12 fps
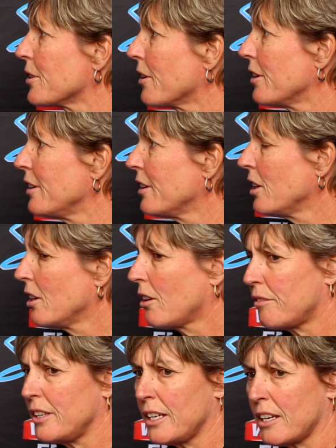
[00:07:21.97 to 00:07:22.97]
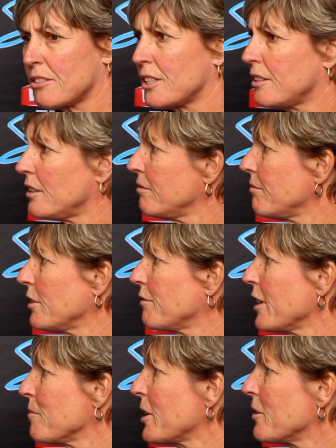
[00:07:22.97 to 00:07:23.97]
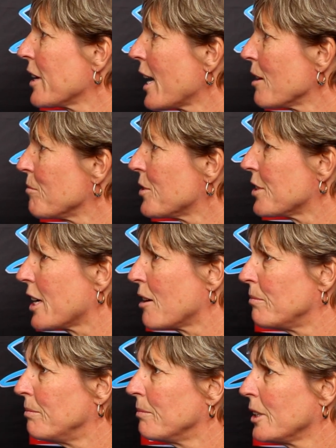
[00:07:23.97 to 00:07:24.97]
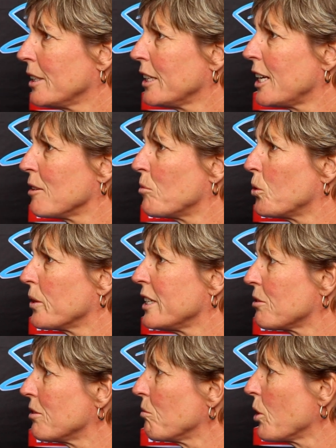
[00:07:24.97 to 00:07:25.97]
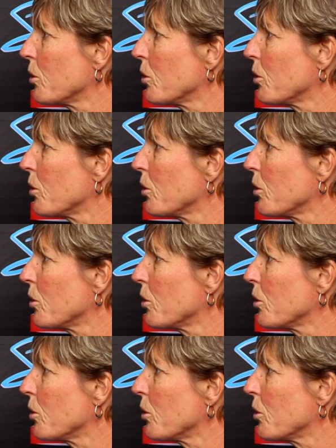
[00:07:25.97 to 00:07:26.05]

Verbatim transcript: So I think actually the, the female games um, getting more into it.